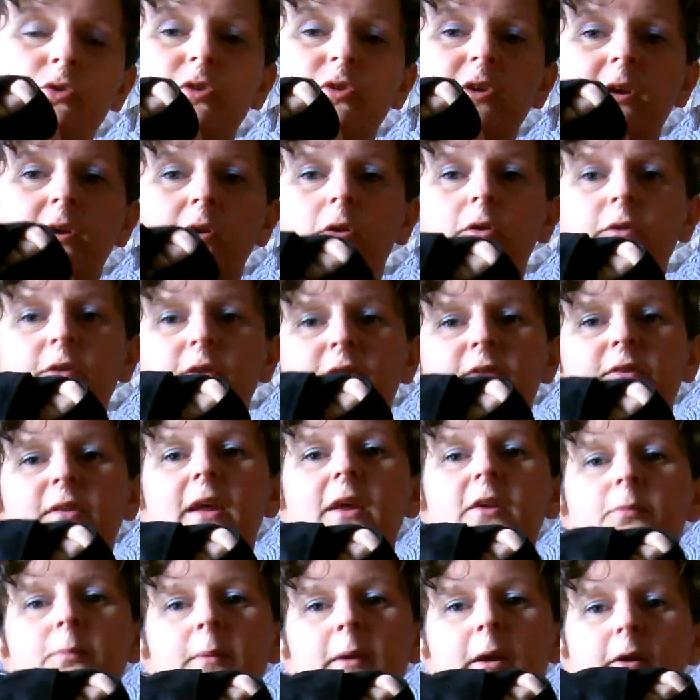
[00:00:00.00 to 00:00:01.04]
using it all these
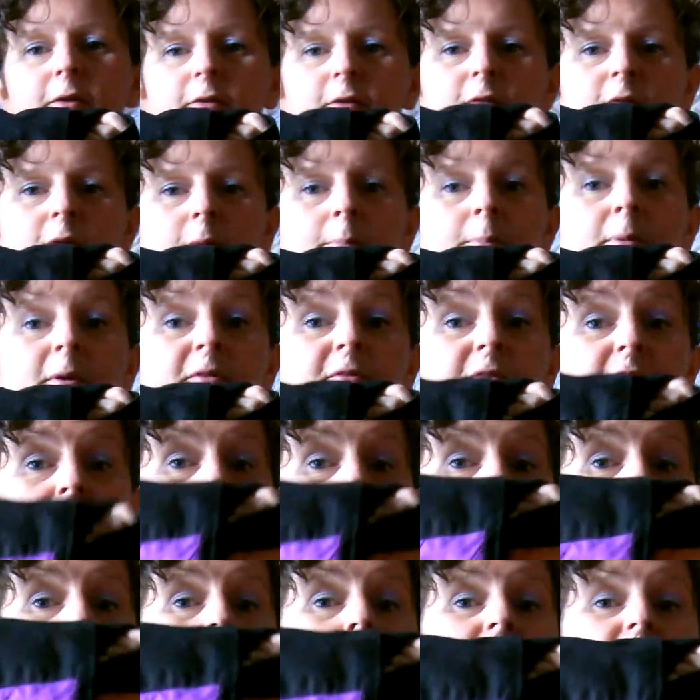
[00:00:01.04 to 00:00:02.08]
days because it's the
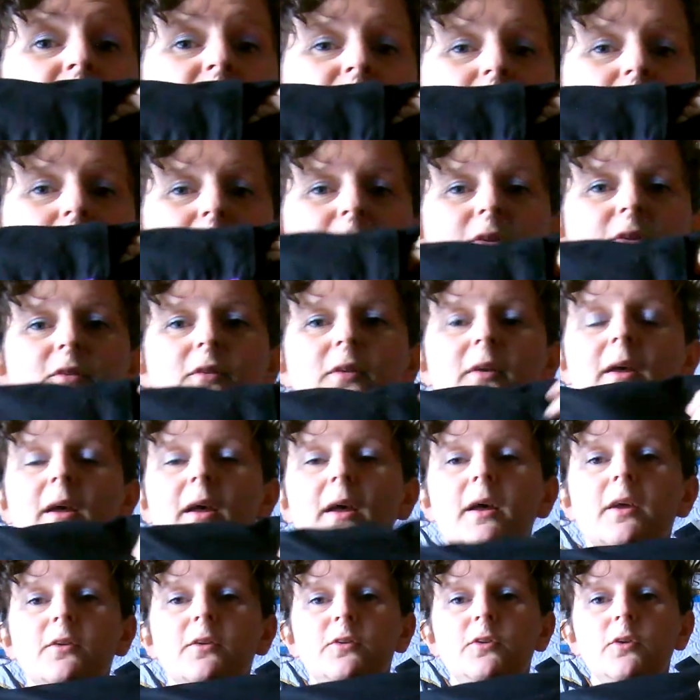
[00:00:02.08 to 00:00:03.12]
perfect moment for it.
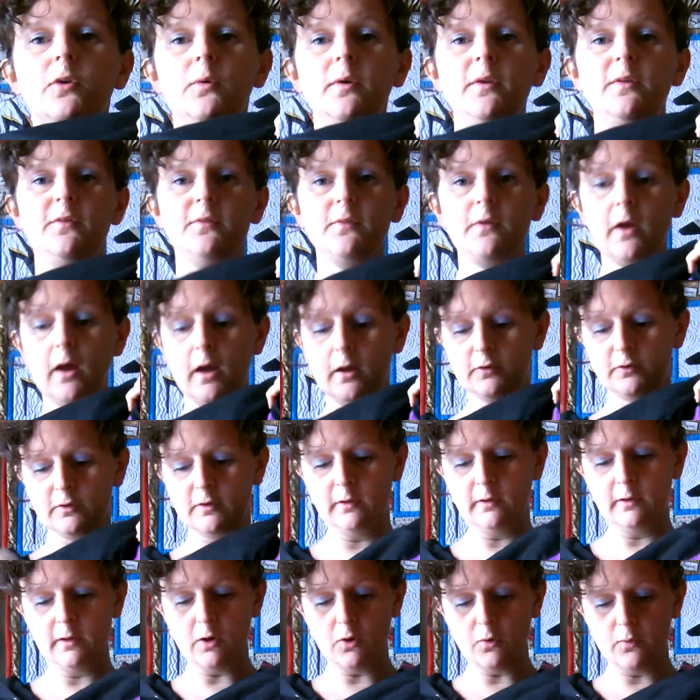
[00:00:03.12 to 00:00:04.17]
So it's got
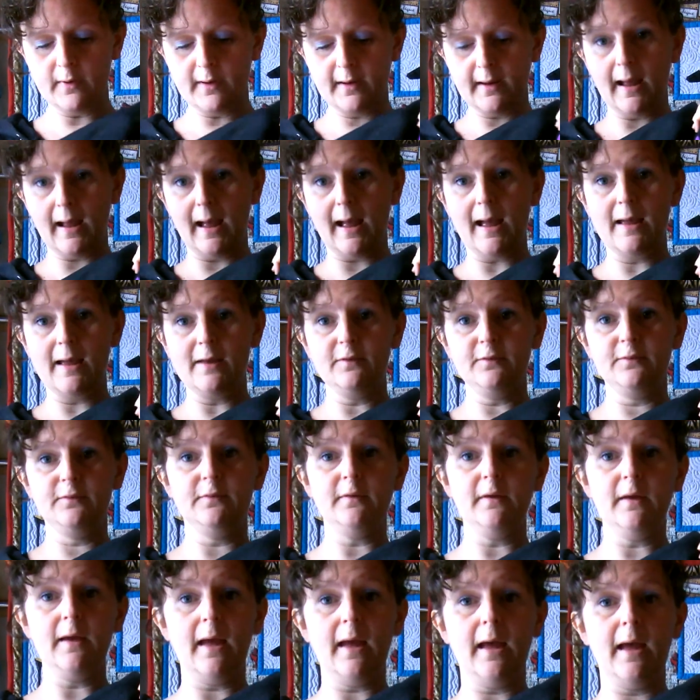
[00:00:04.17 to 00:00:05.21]
glowing eyes
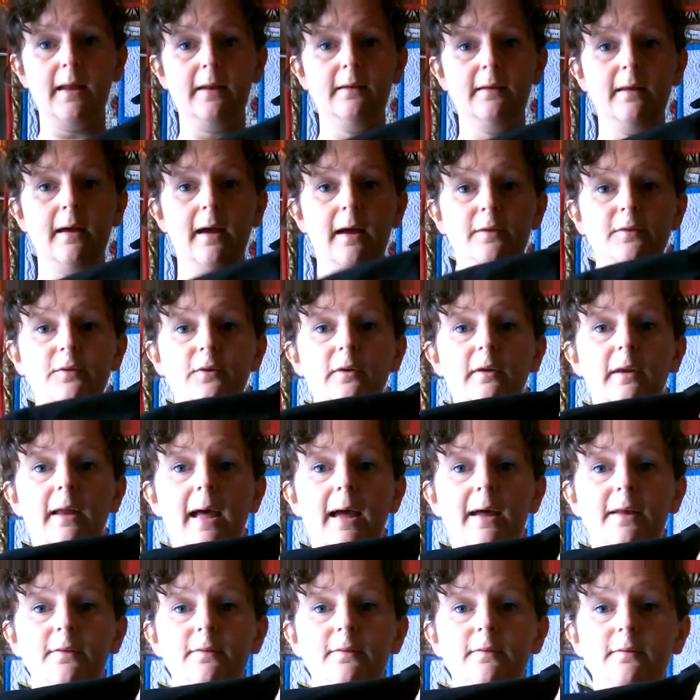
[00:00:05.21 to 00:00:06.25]
and other
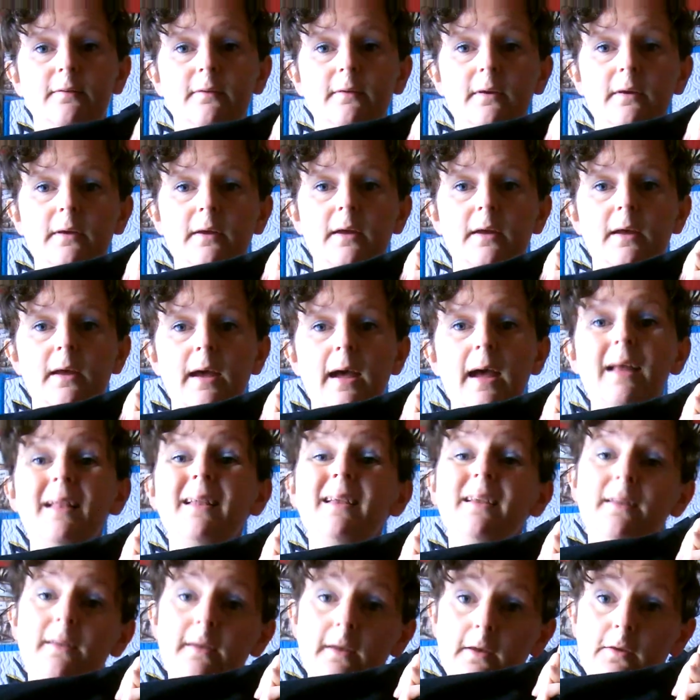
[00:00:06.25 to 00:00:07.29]

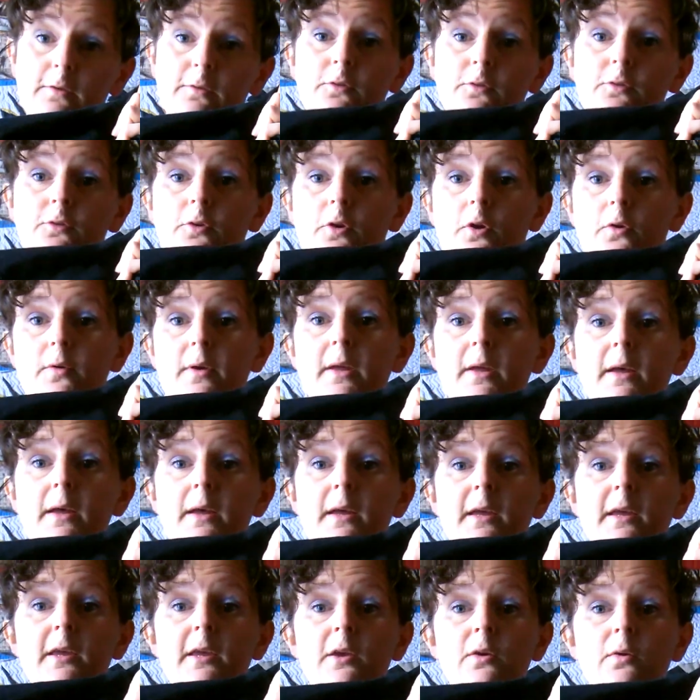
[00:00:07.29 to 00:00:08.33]
LEDs, sorry,
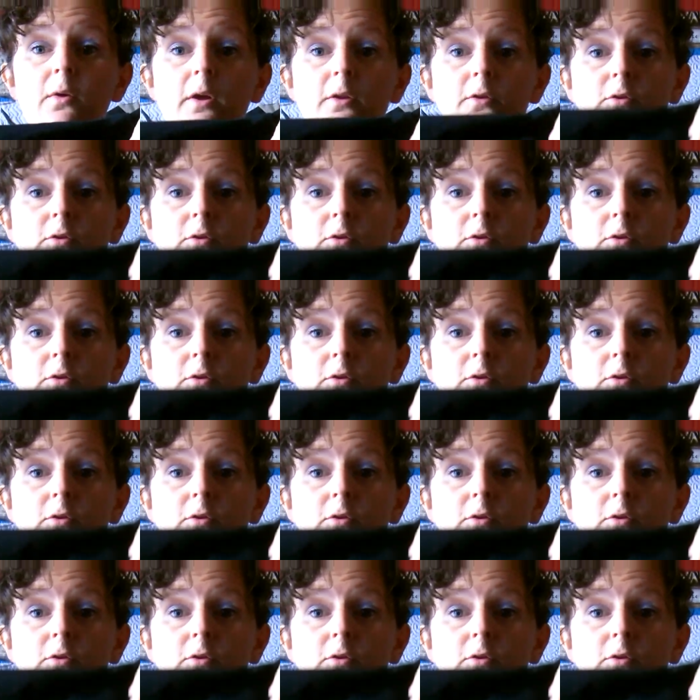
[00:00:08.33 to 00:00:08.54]
here